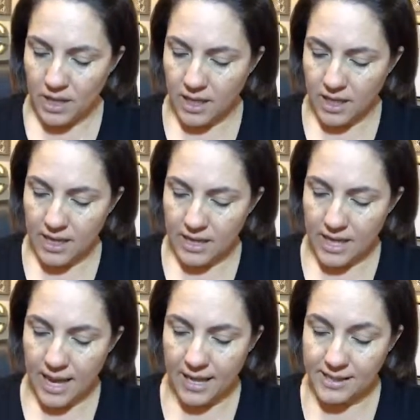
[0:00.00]
it
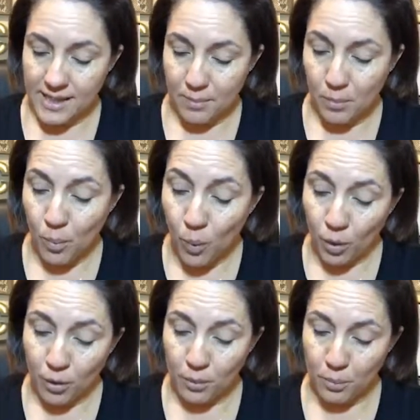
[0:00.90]
has
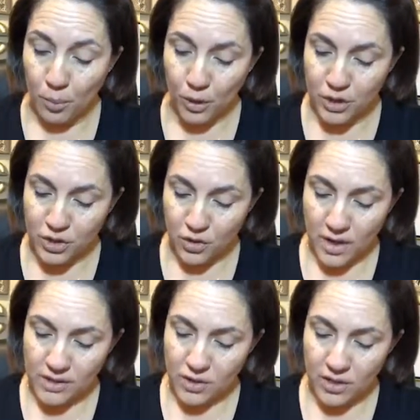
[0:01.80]
more
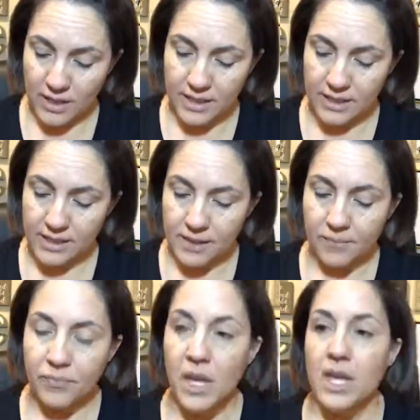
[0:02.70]
moisturizer in it.
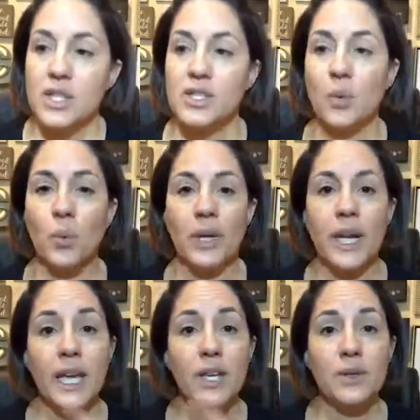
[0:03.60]
So when
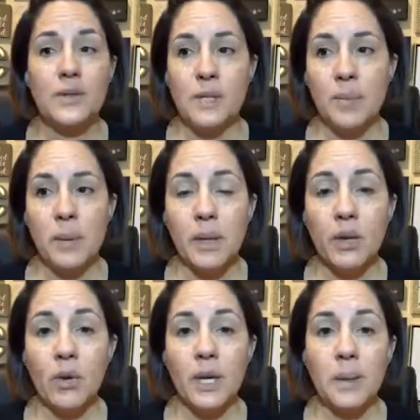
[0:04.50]
I use the BB
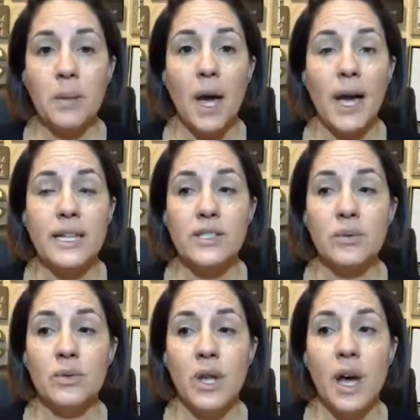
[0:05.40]
cream, I do
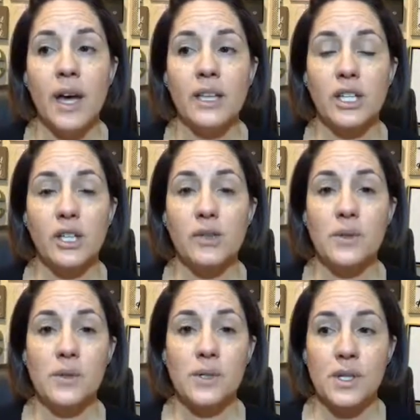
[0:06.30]
not
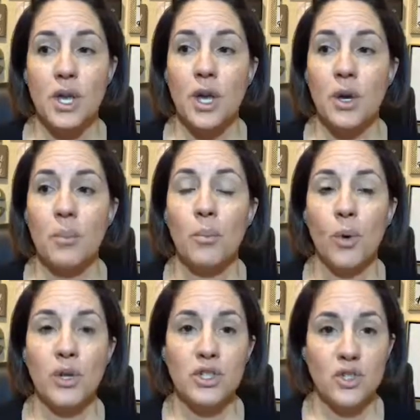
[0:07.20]
use
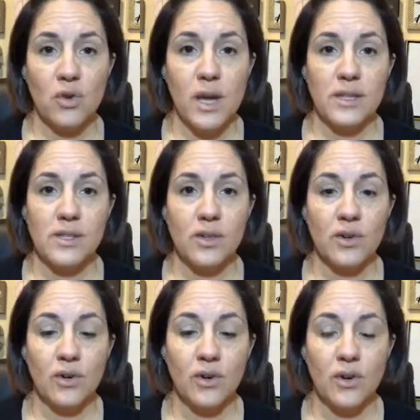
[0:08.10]

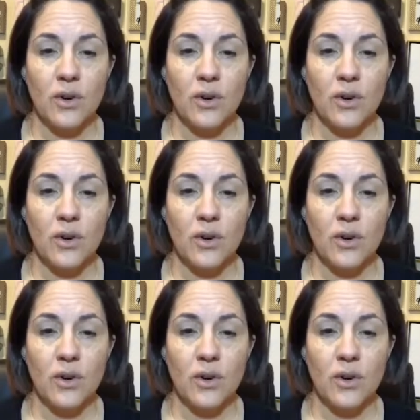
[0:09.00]
moisturizer